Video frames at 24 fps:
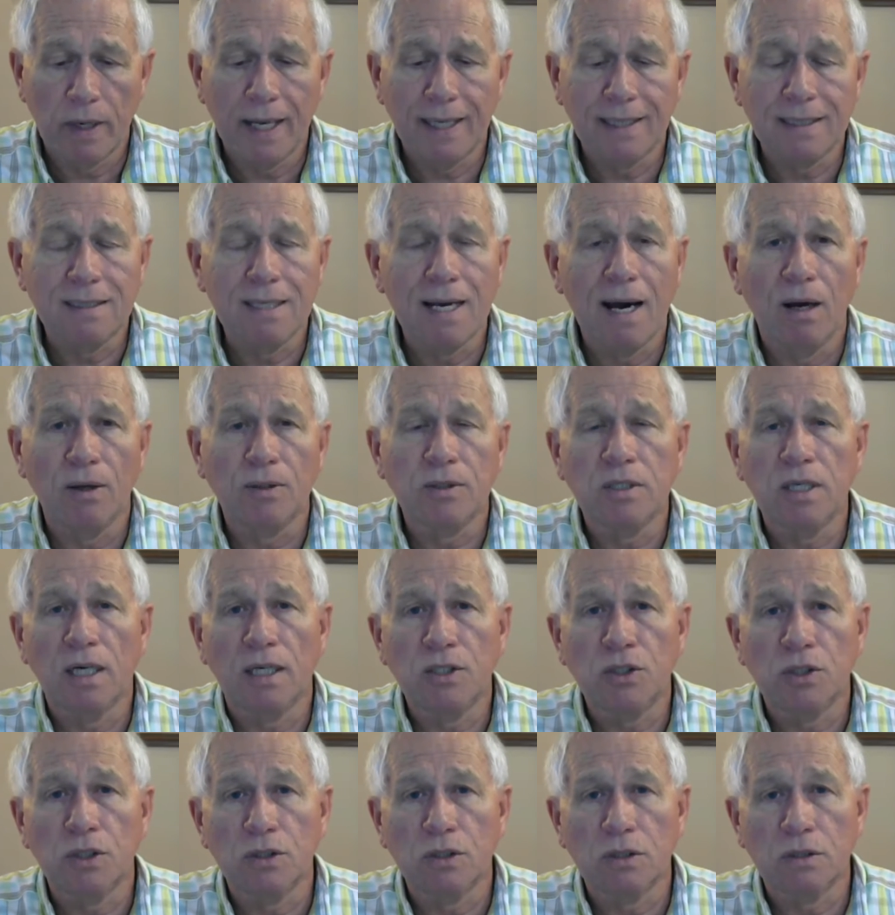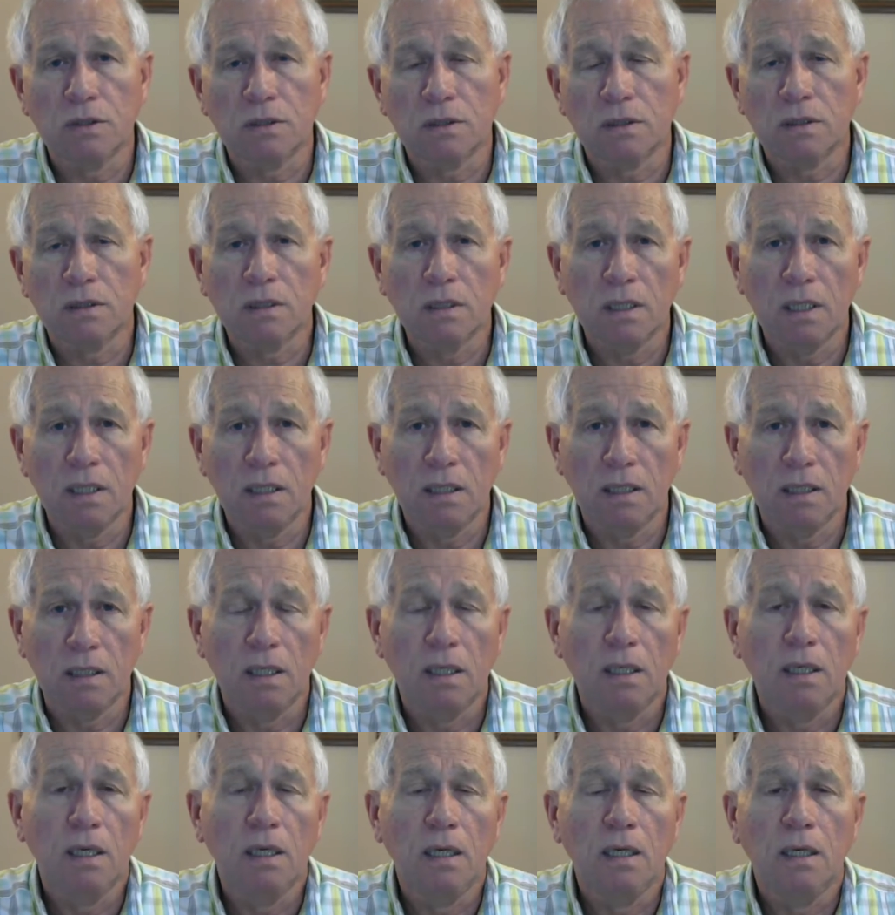down touches the
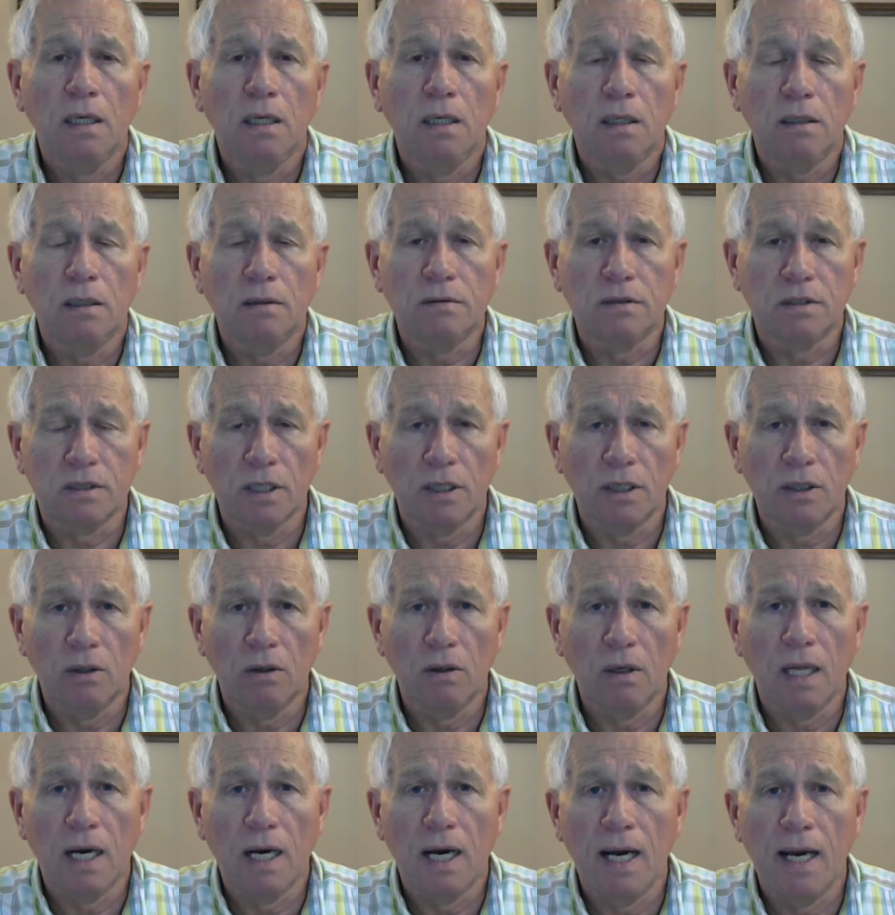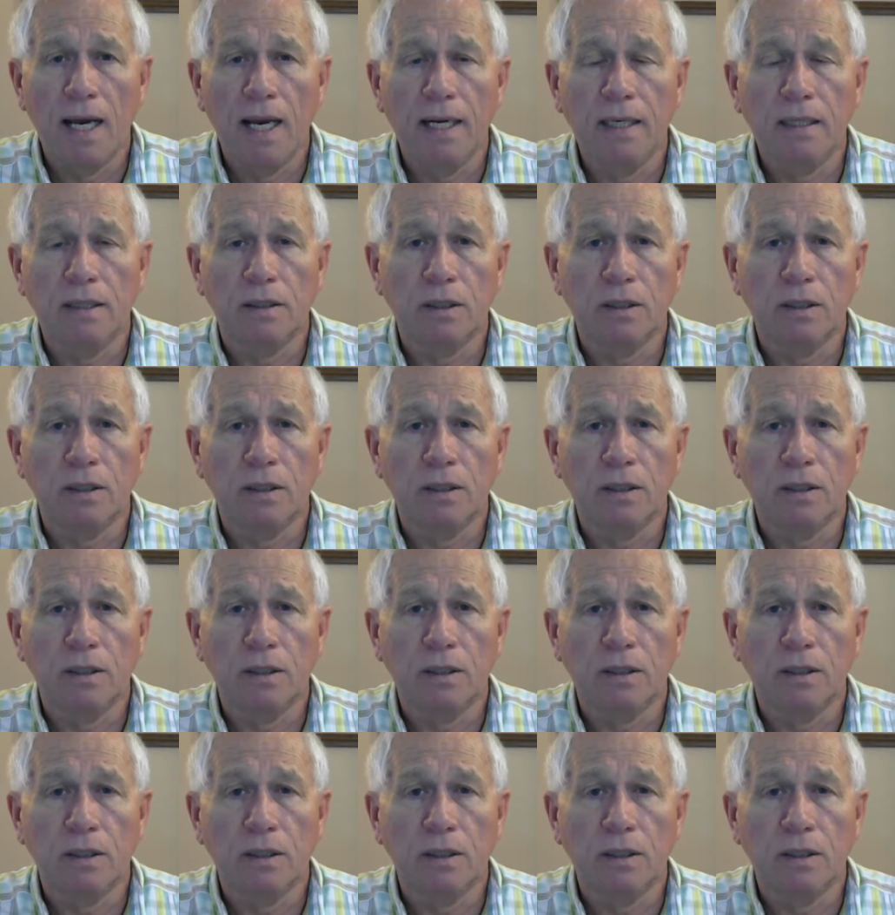zero line,